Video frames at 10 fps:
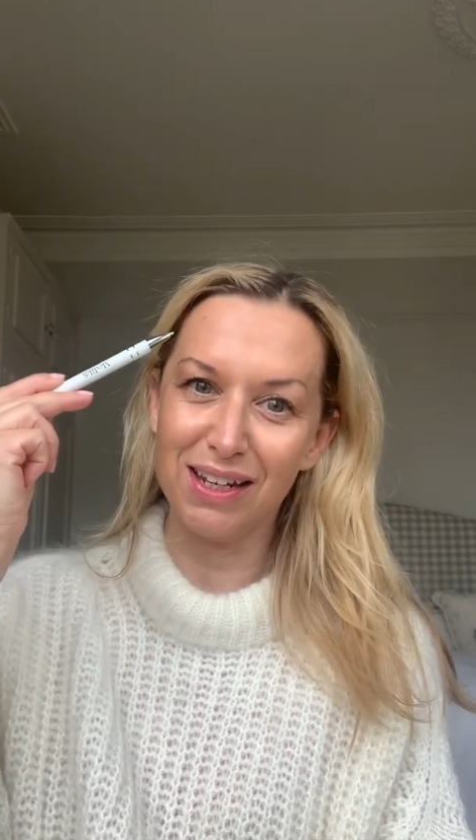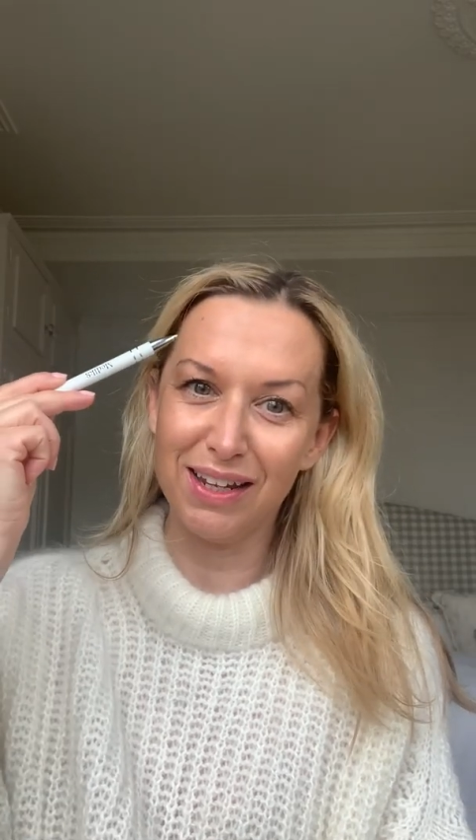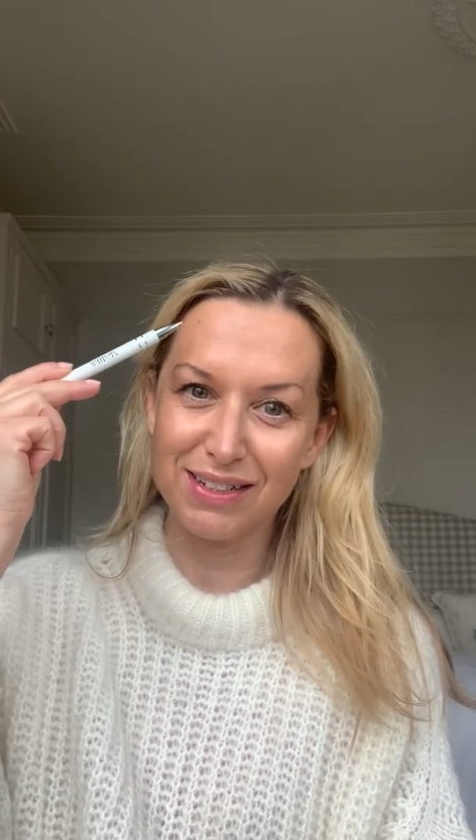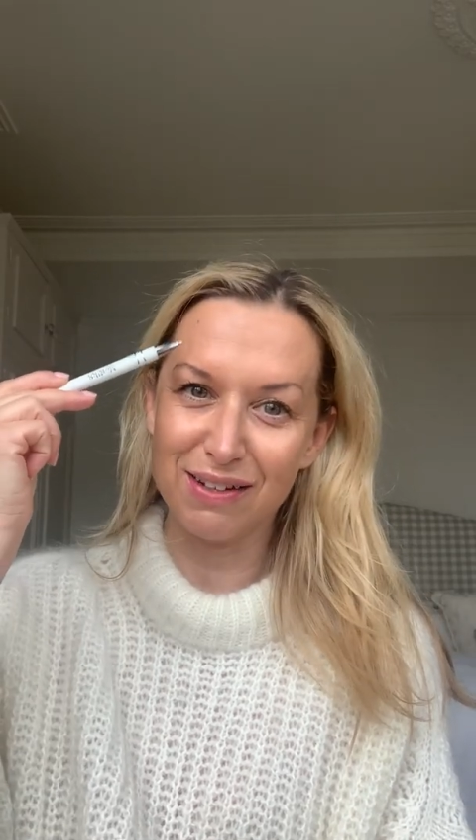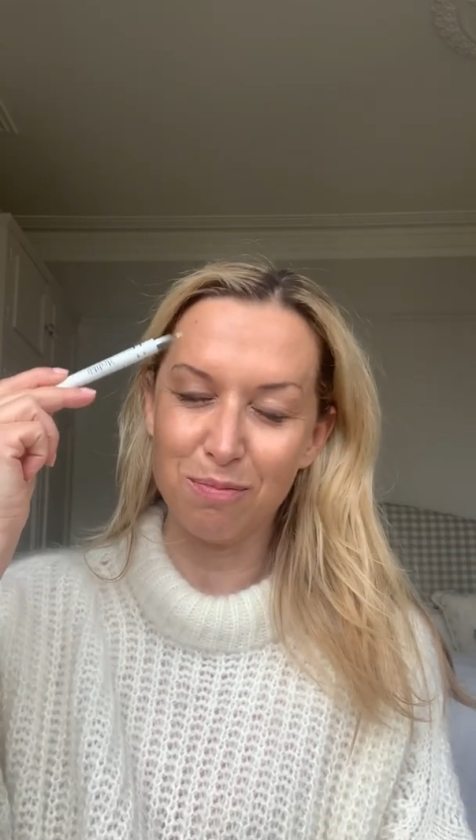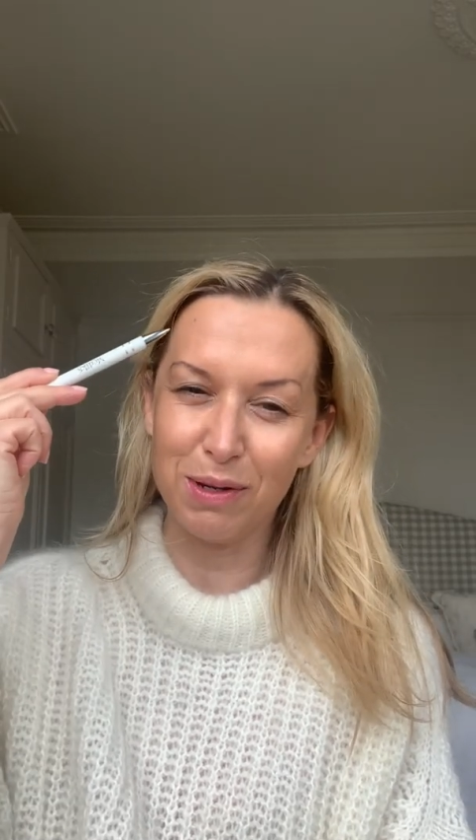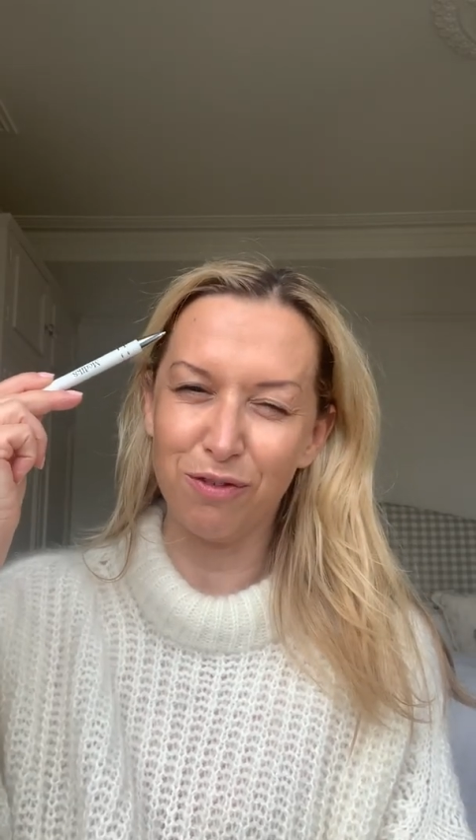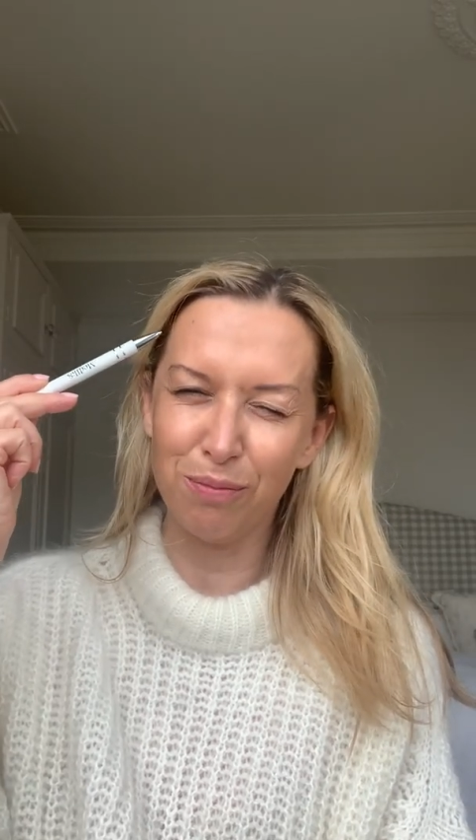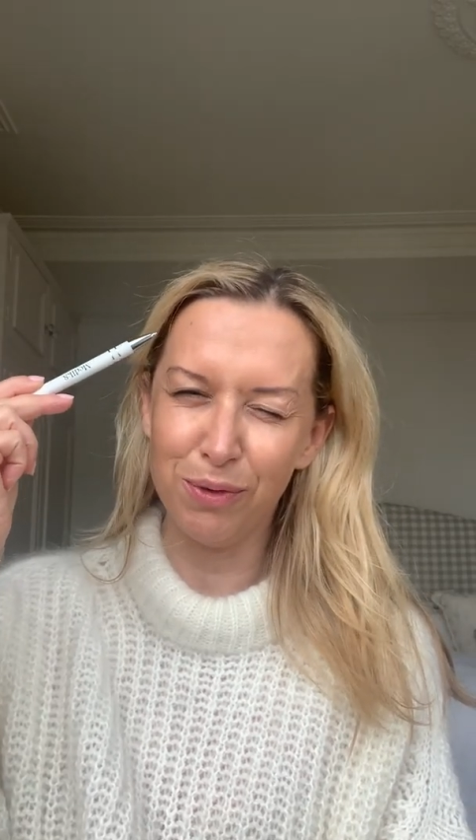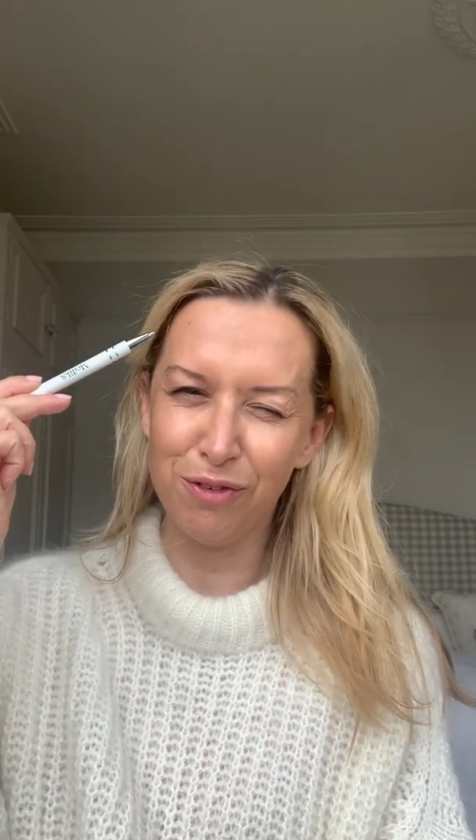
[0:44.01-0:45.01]
I like to have a bit
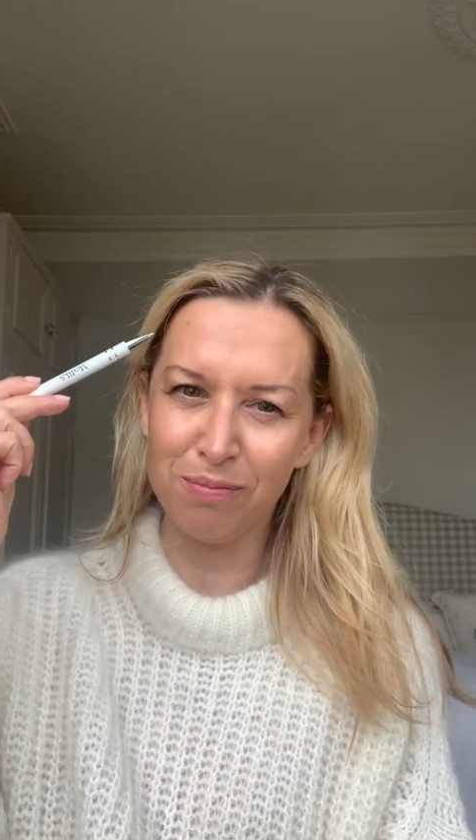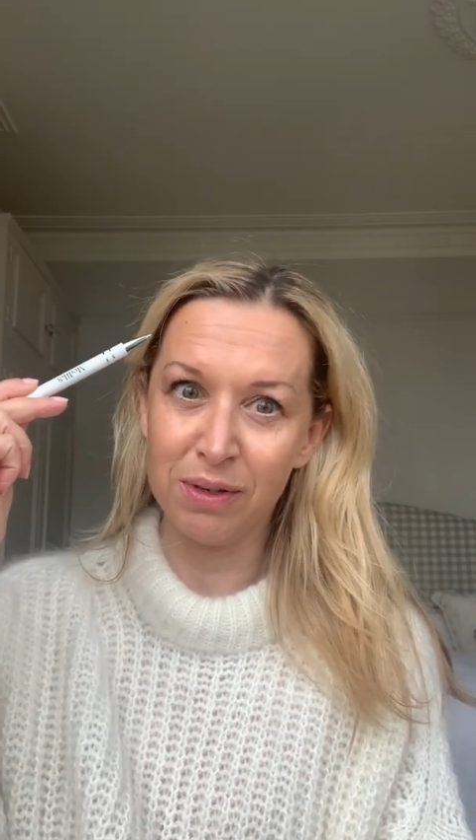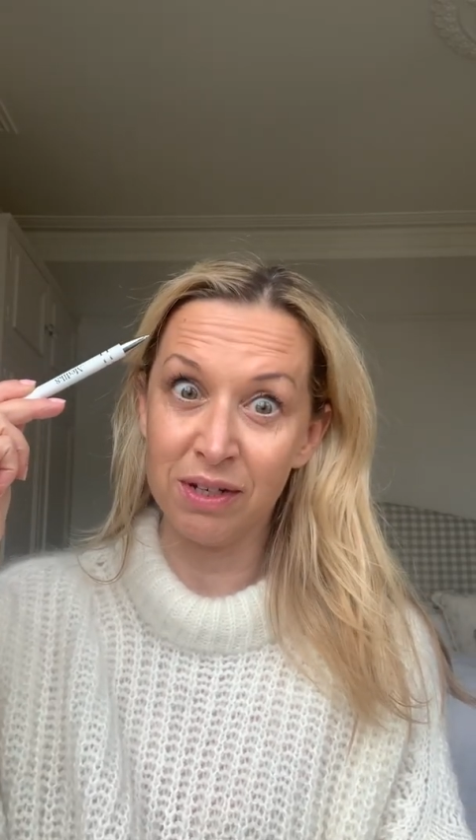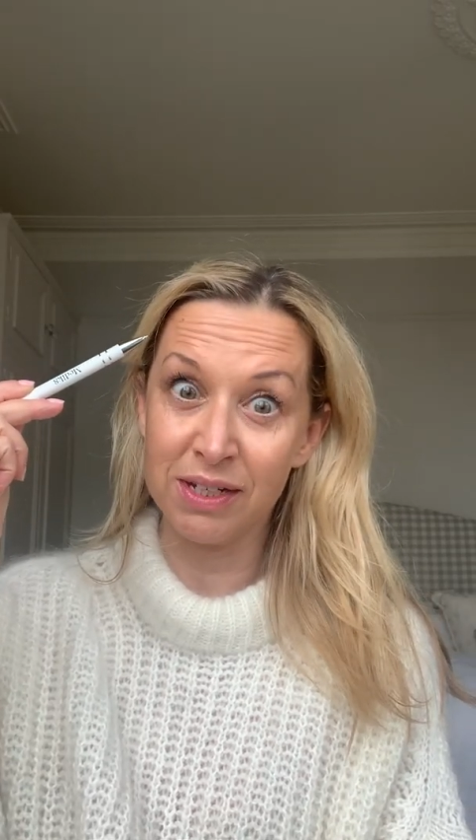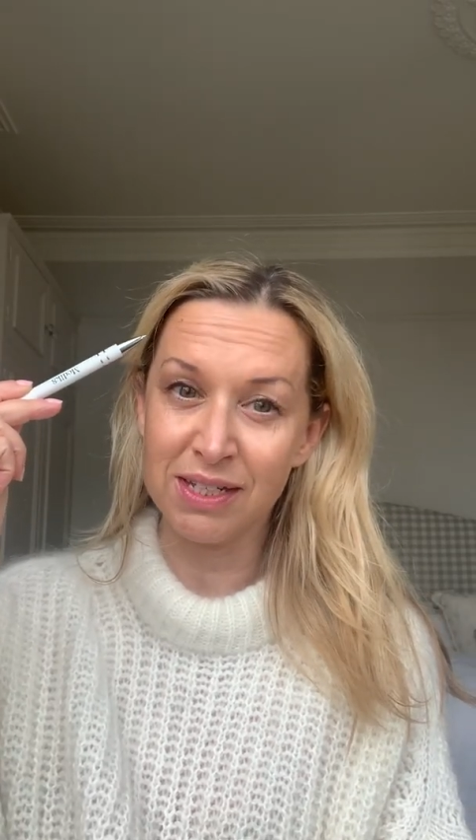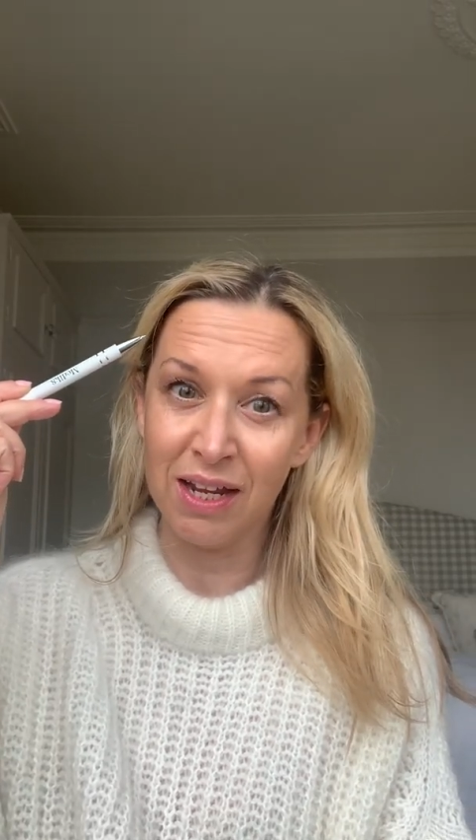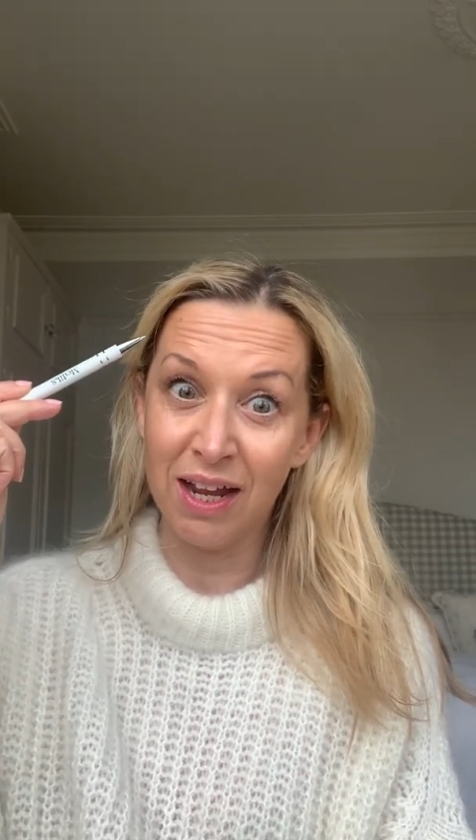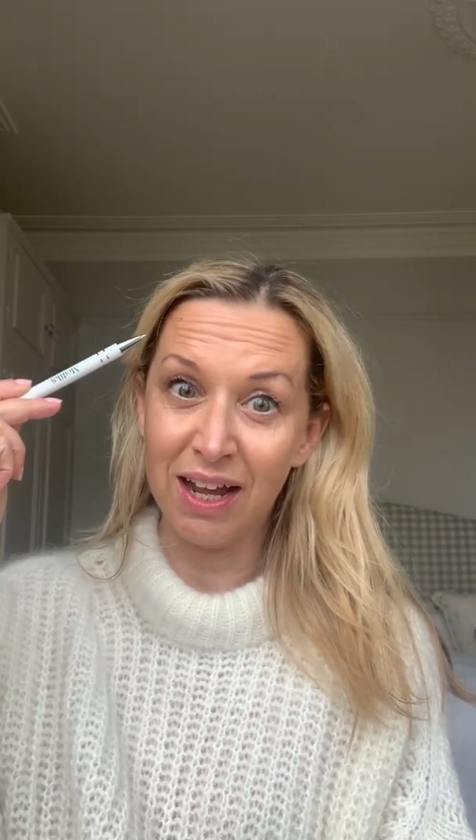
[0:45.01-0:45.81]
of movement.